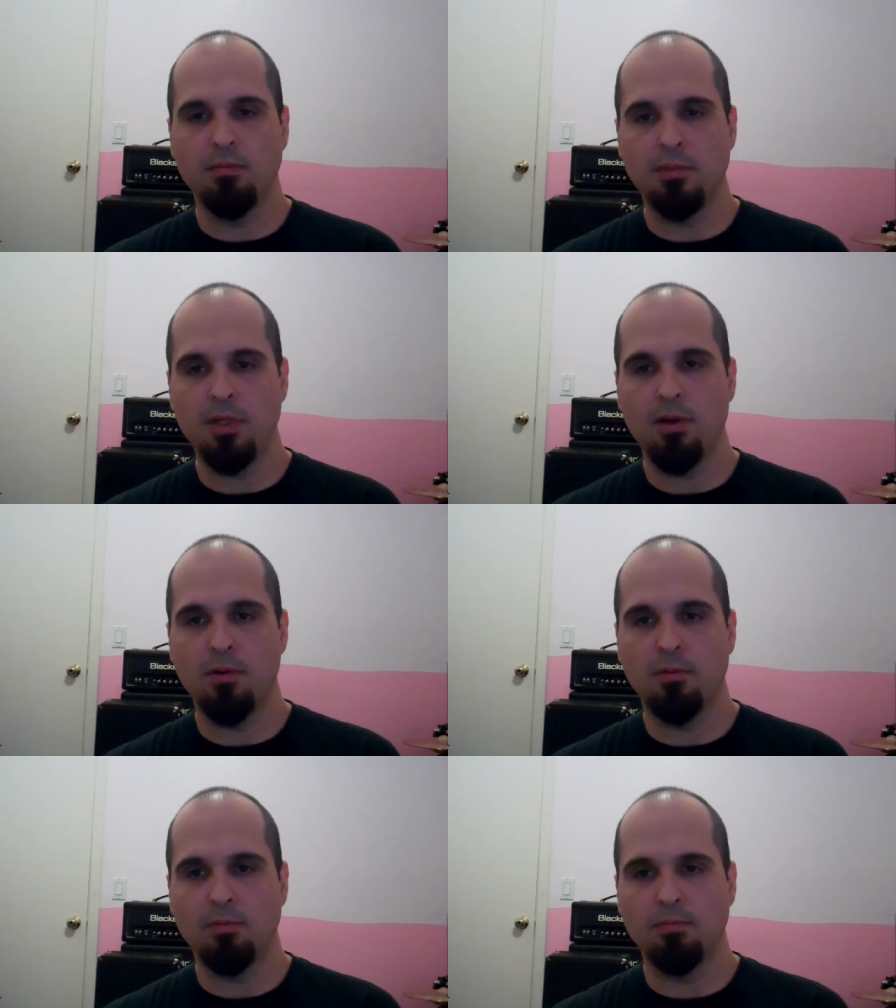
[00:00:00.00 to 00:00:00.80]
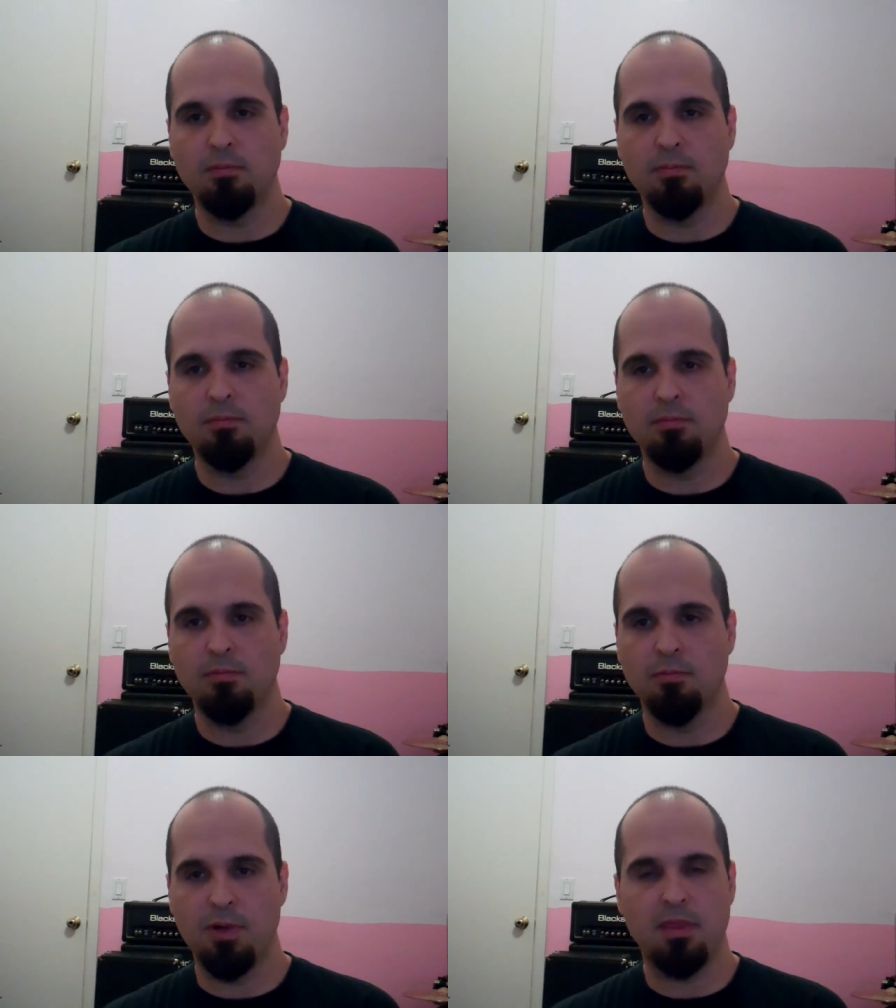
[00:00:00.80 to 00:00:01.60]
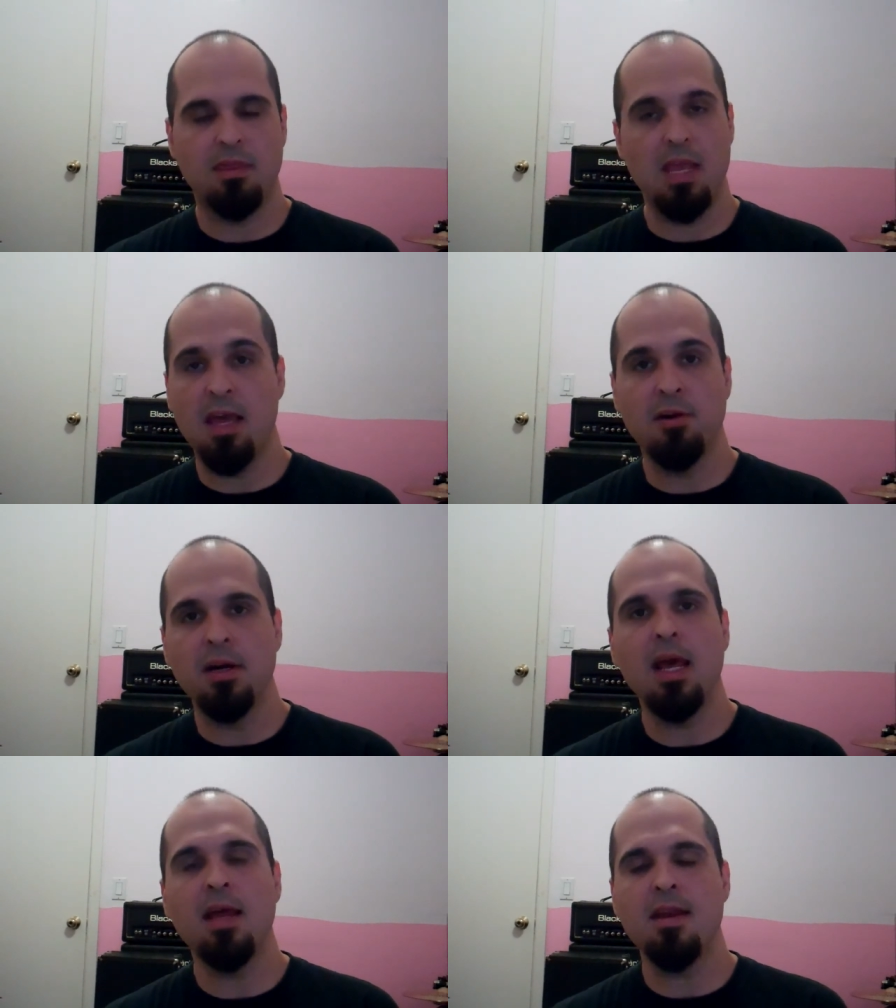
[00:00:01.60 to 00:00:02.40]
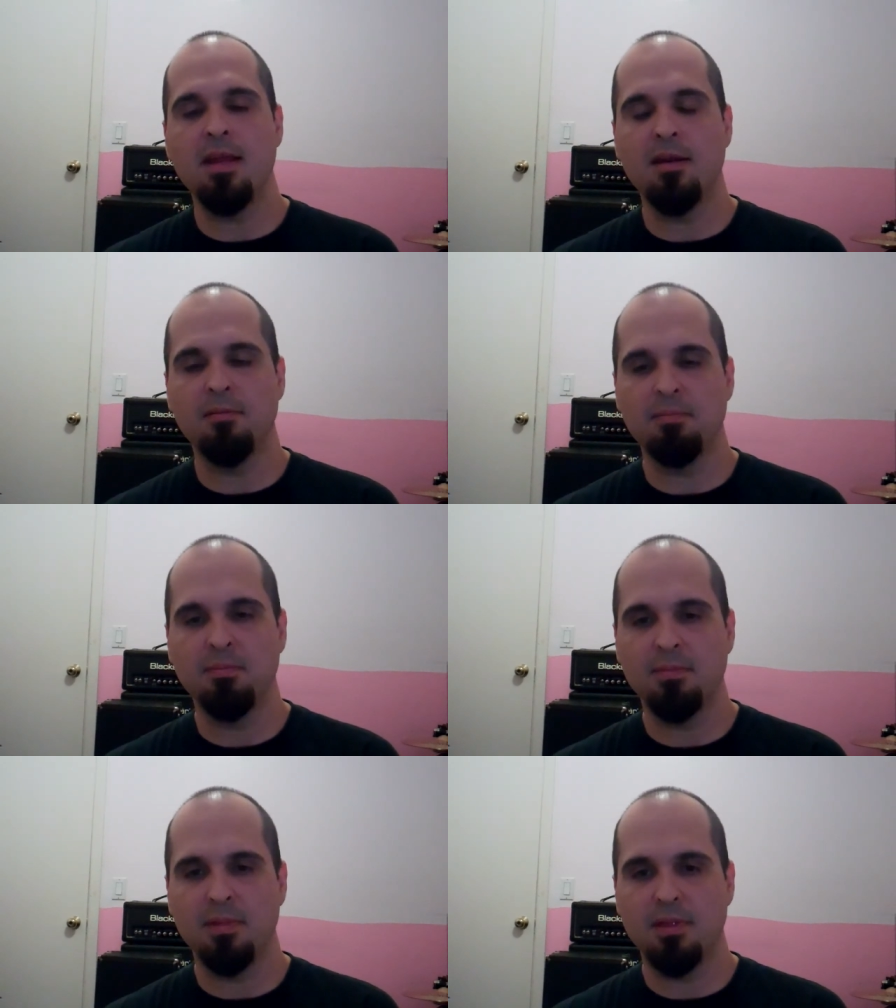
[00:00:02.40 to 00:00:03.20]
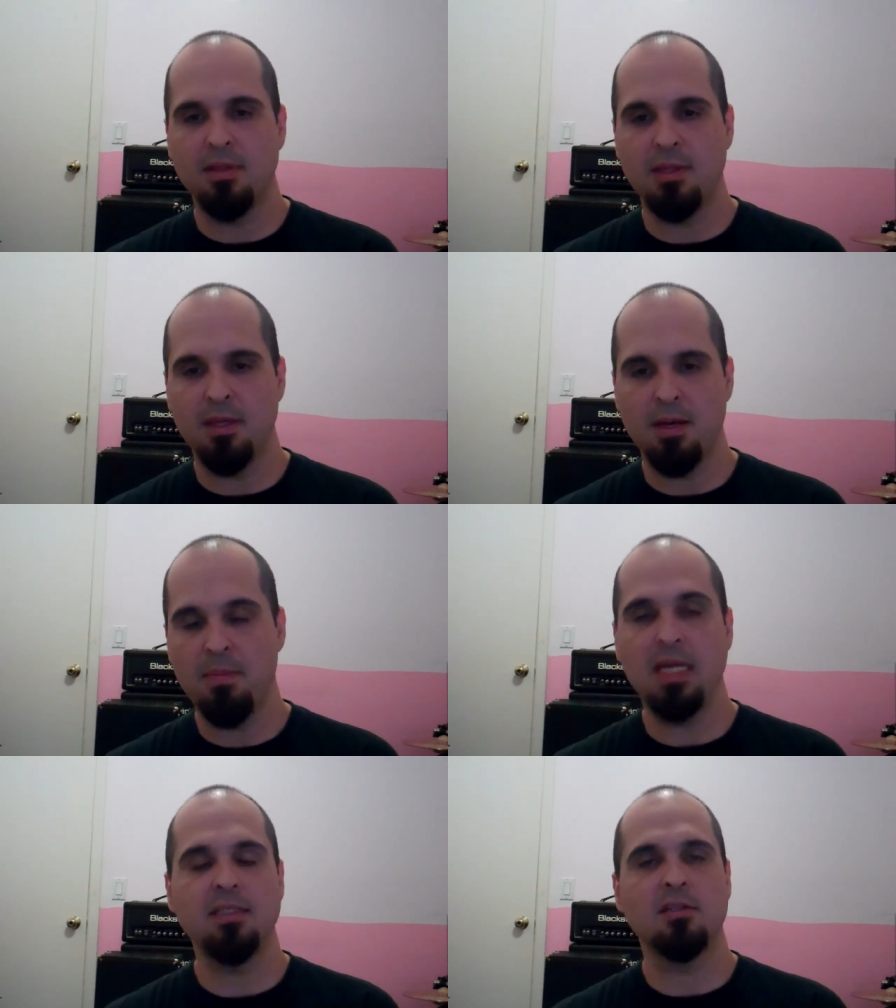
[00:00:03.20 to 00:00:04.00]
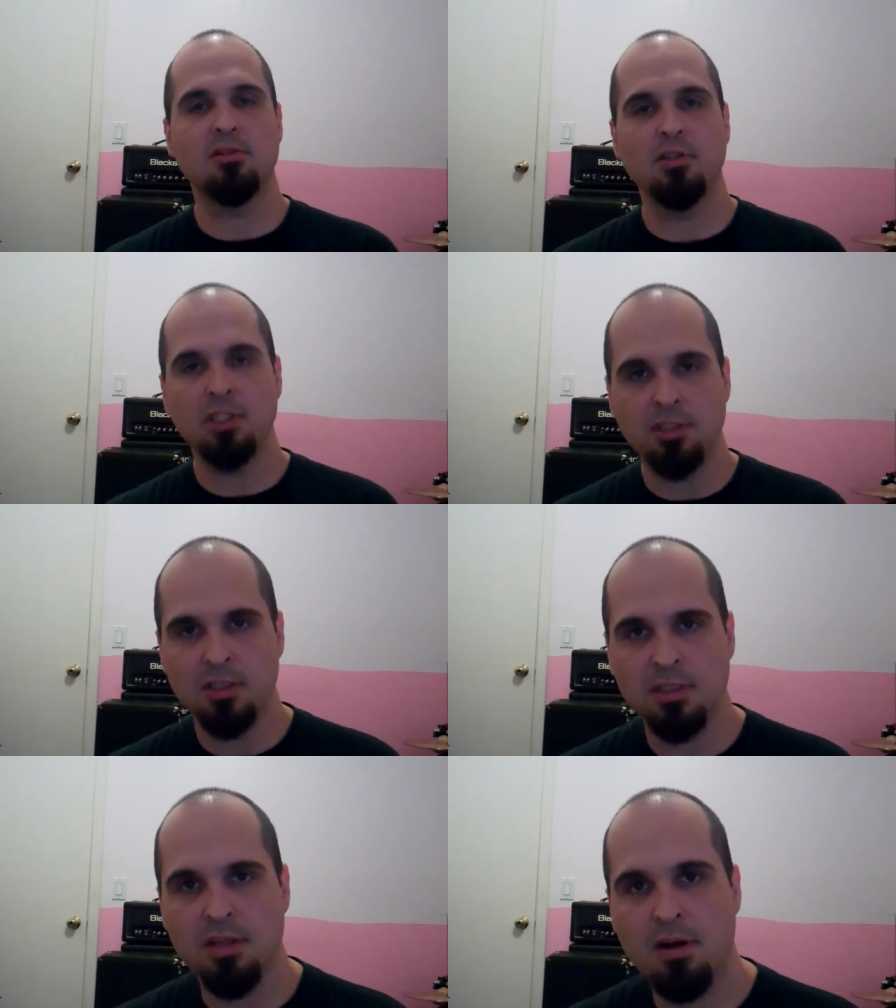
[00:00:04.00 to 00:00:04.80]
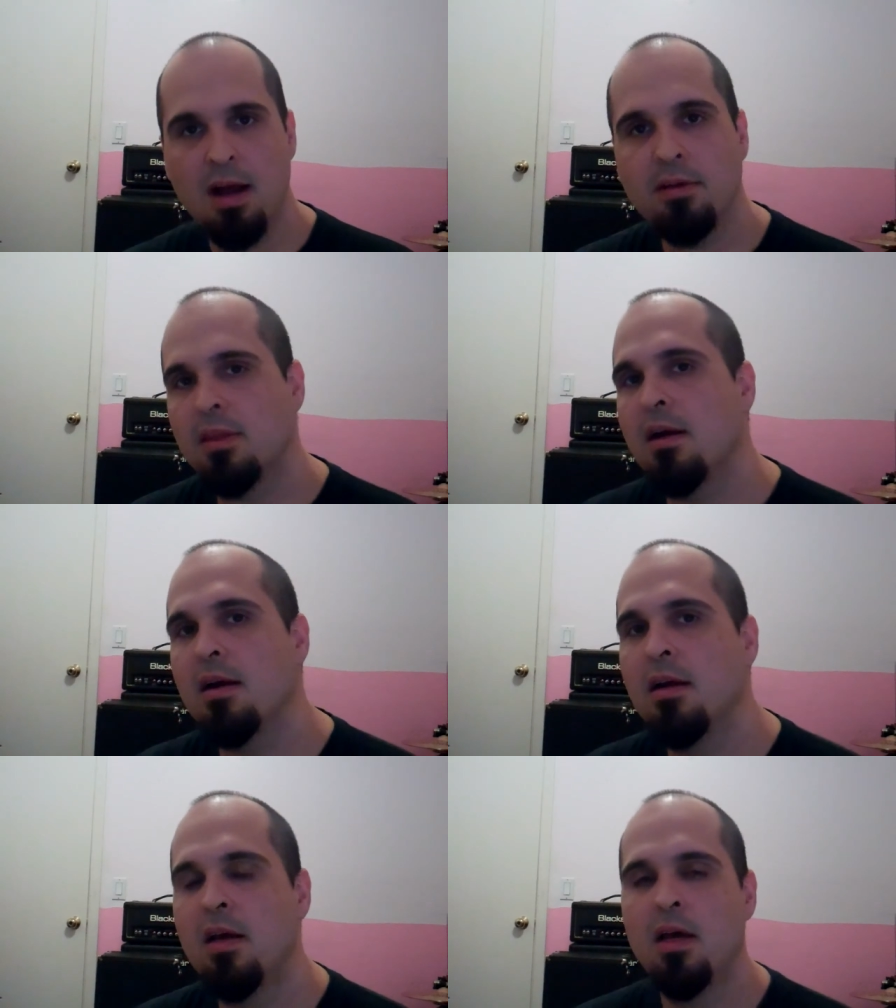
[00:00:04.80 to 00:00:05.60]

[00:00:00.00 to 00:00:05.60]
you know, with the internet and the amazing search engines that are out there,